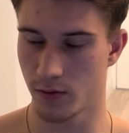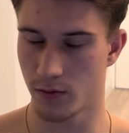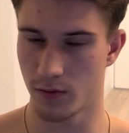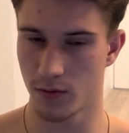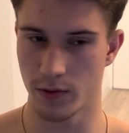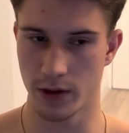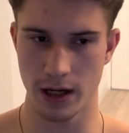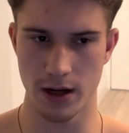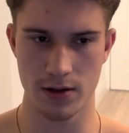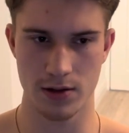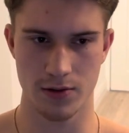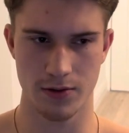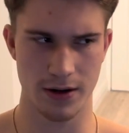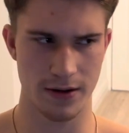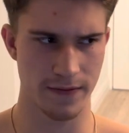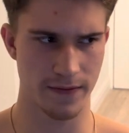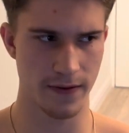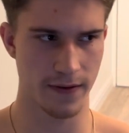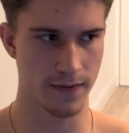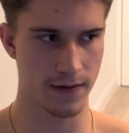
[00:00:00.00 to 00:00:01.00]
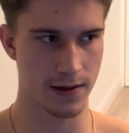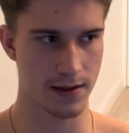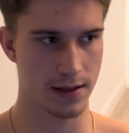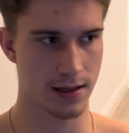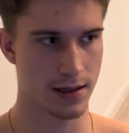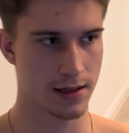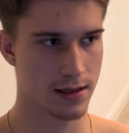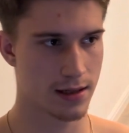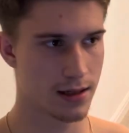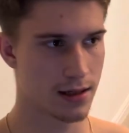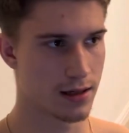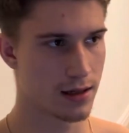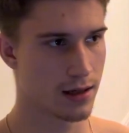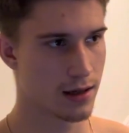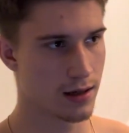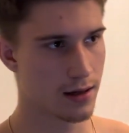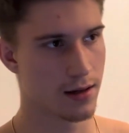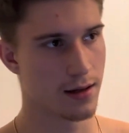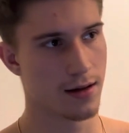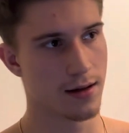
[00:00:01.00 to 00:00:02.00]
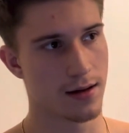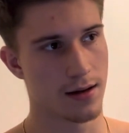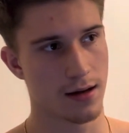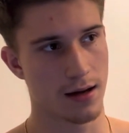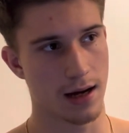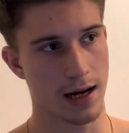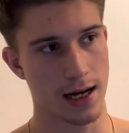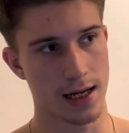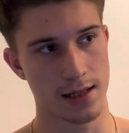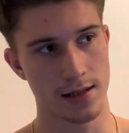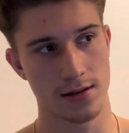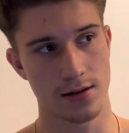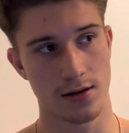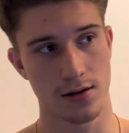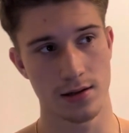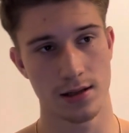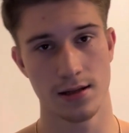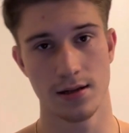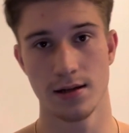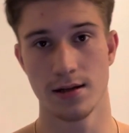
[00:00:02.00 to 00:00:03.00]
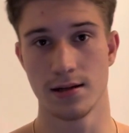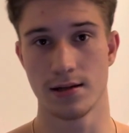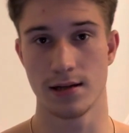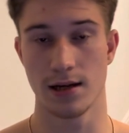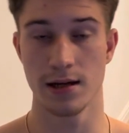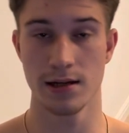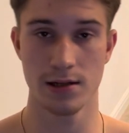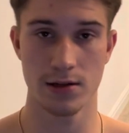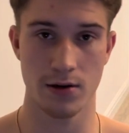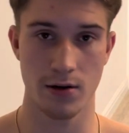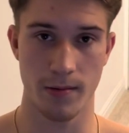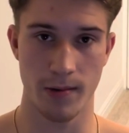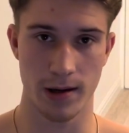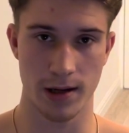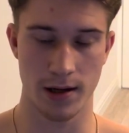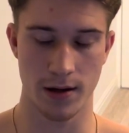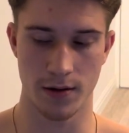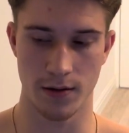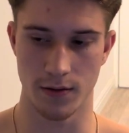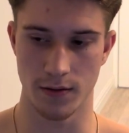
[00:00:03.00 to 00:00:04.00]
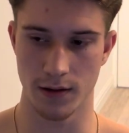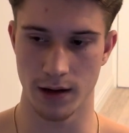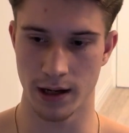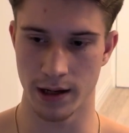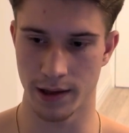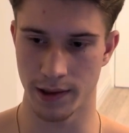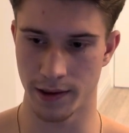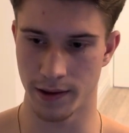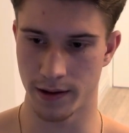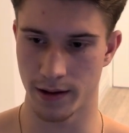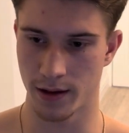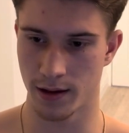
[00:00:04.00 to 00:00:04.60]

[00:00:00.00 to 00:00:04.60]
When I was around 15, 16, I started this Instagram account, and